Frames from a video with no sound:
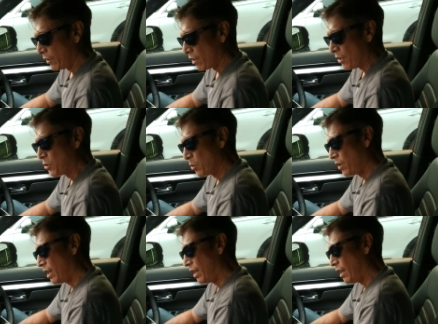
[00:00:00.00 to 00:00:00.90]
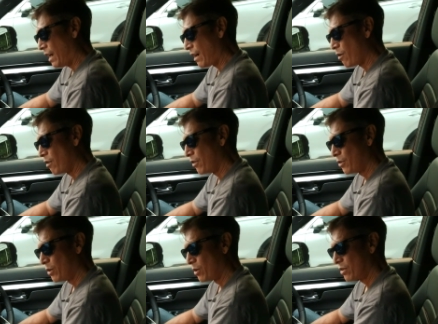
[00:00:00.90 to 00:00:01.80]
moving on to the aircon
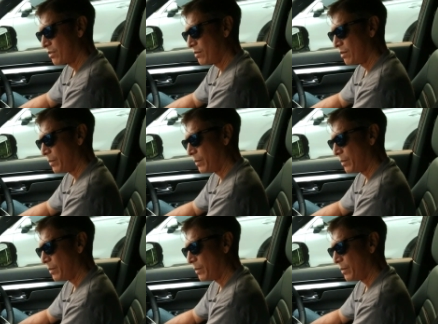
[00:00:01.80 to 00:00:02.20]
controls,